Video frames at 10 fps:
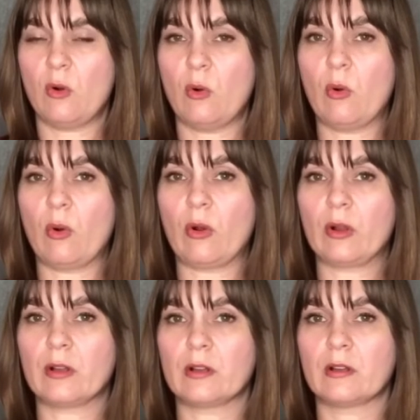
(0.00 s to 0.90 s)

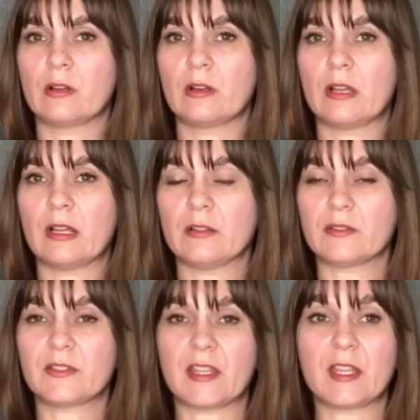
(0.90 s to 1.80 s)
Or else
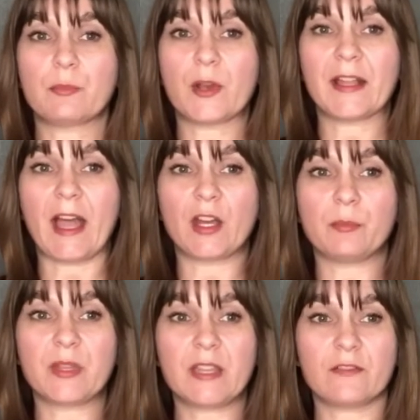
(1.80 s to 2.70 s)
say they break out
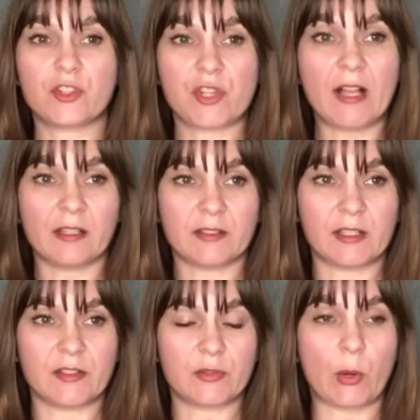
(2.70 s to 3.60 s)
in peevish
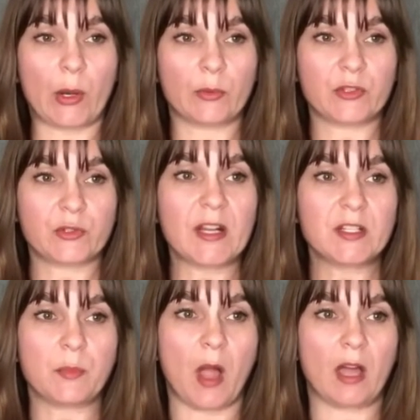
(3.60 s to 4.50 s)
jealousies, throwing
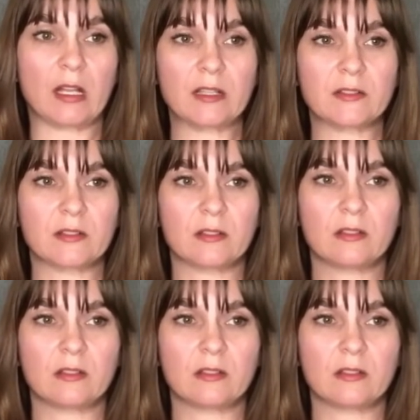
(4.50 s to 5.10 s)
restraint upon us.